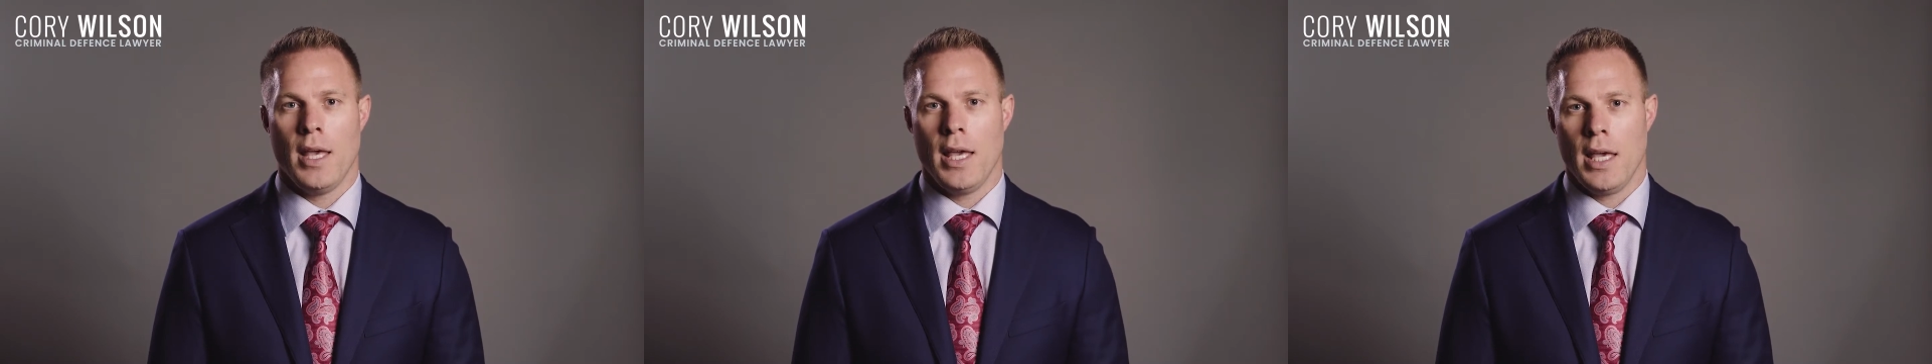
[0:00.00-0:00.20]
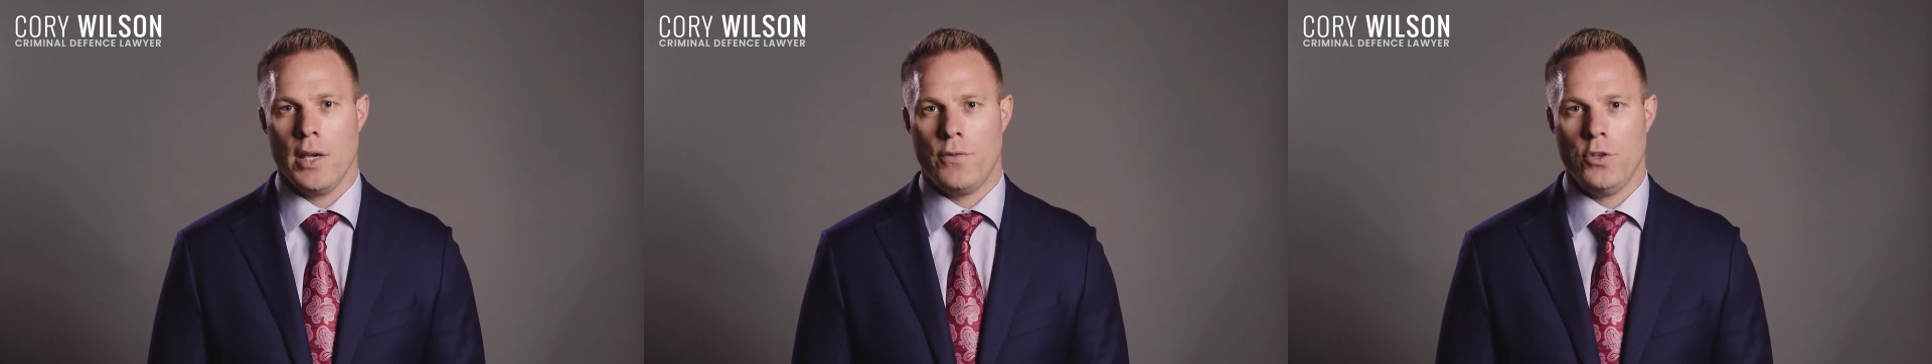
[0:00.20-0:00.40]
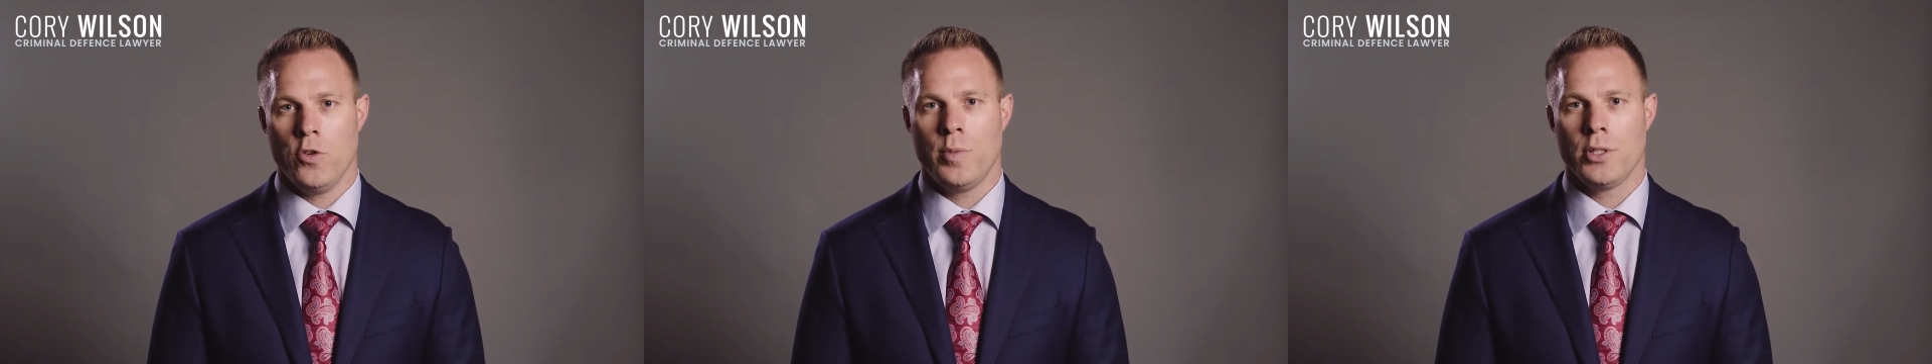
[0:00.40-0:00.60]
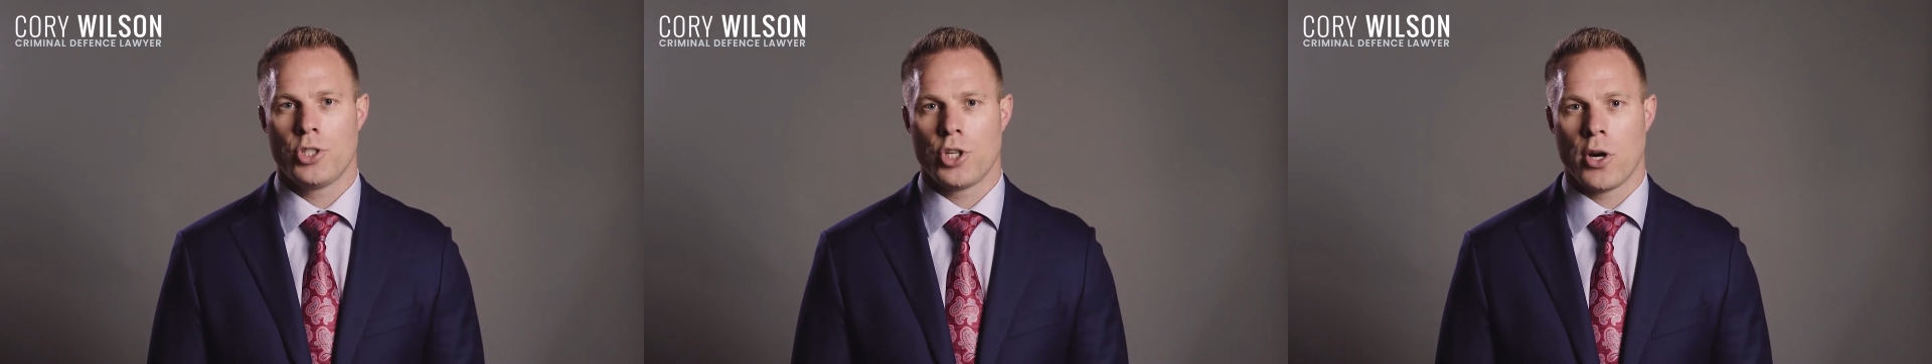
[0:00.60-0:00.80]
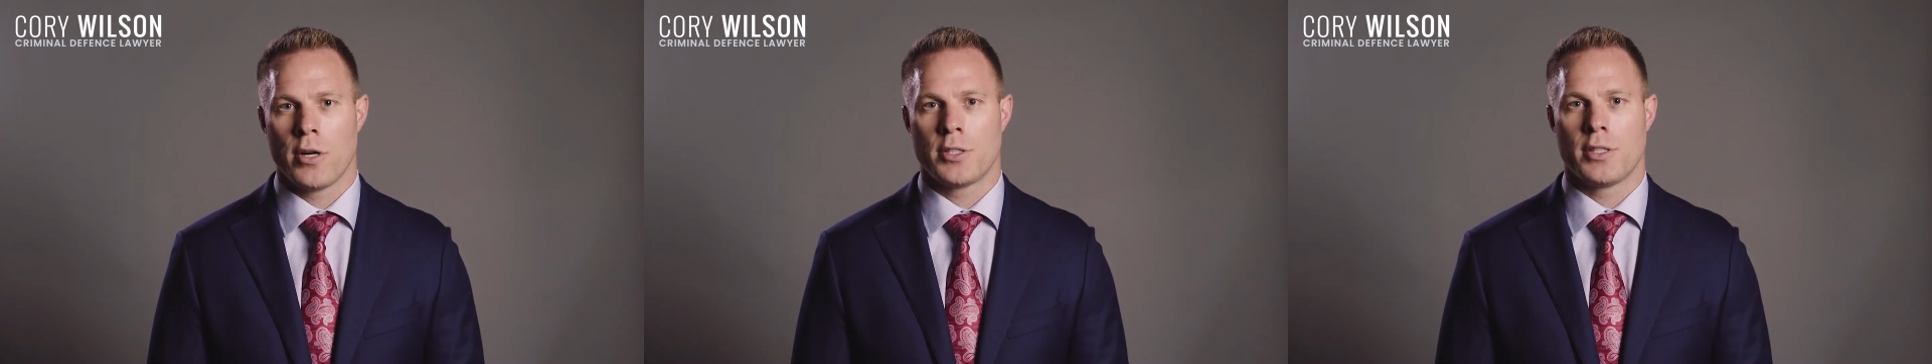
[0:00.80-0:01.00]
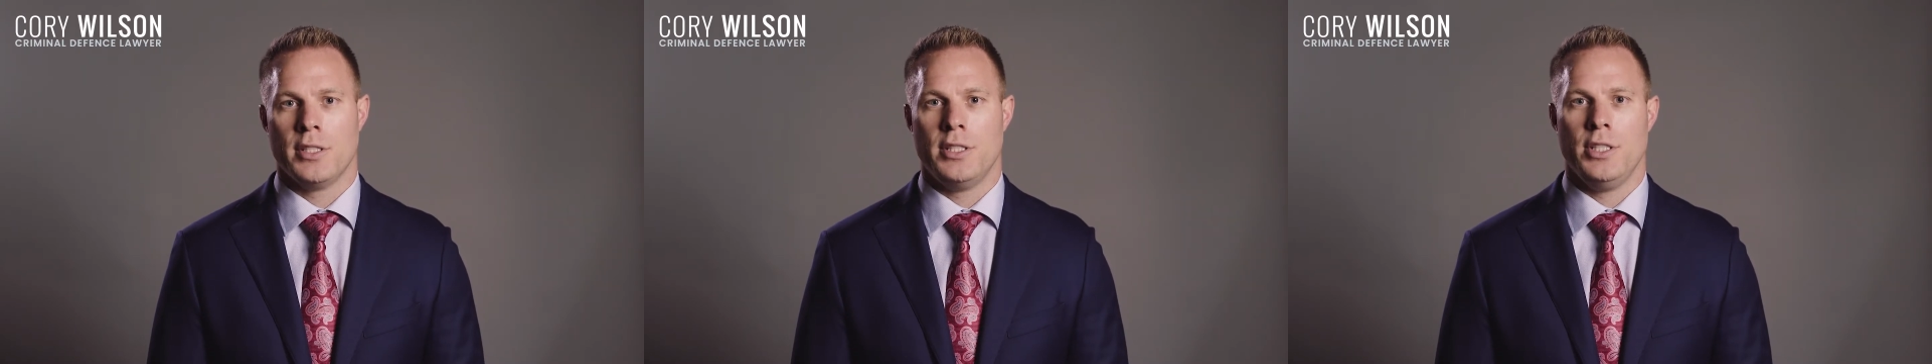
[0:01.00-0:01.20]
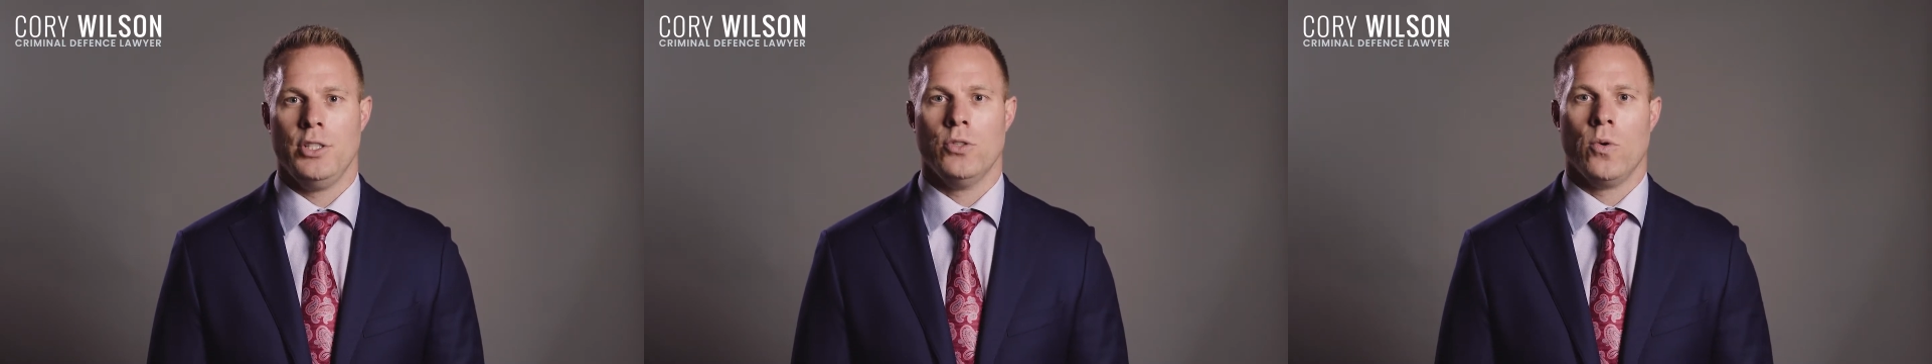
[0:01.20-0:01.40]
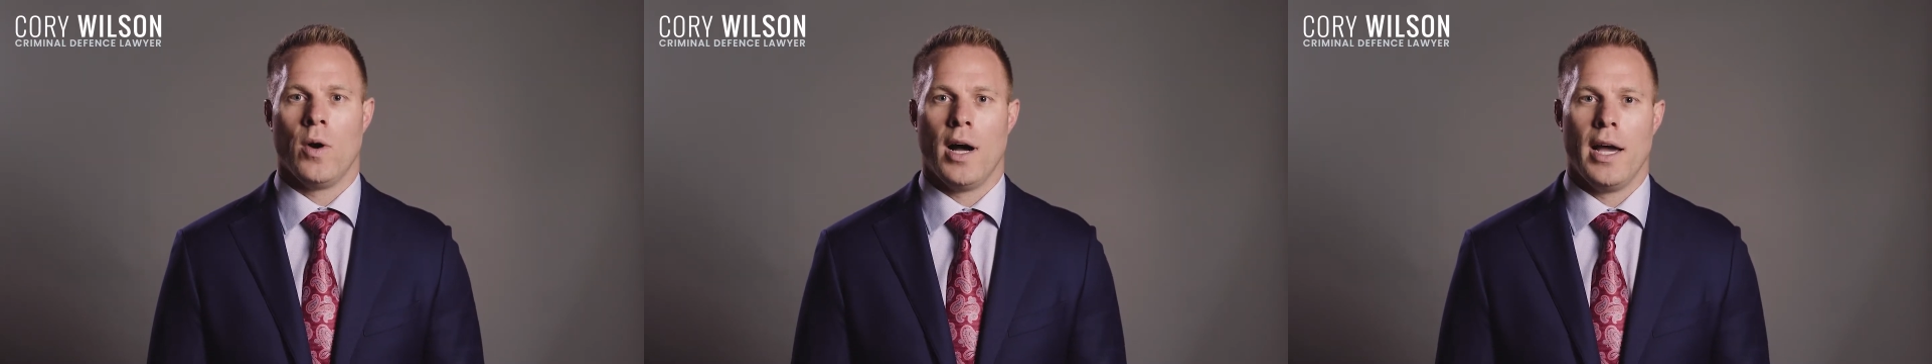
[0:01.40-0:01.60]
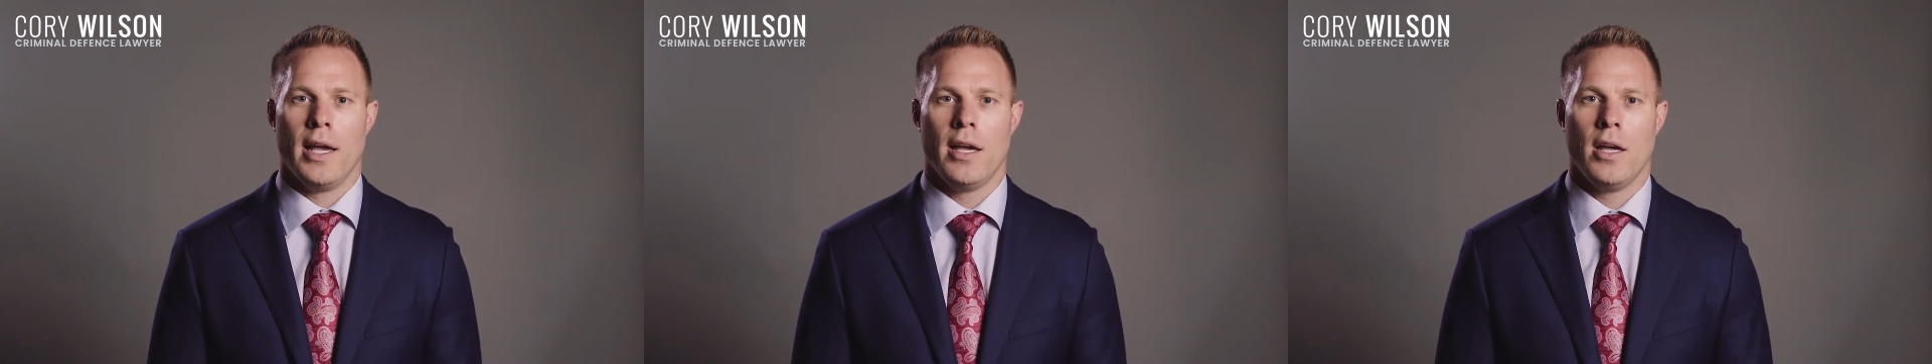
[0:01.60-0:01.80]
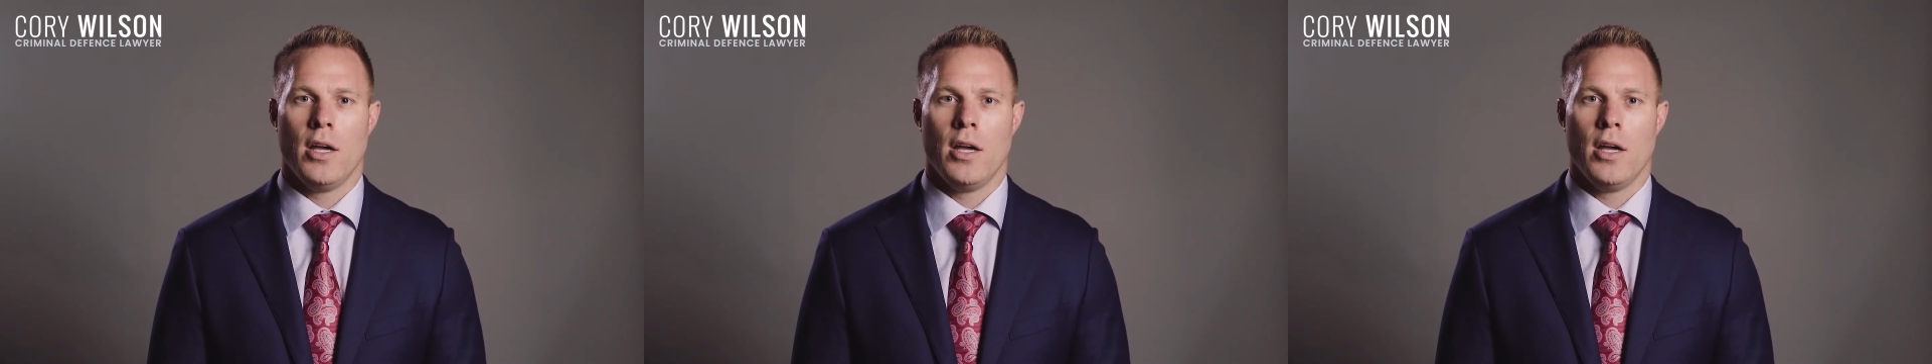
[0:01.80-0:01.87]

If you've been charged with a DUI,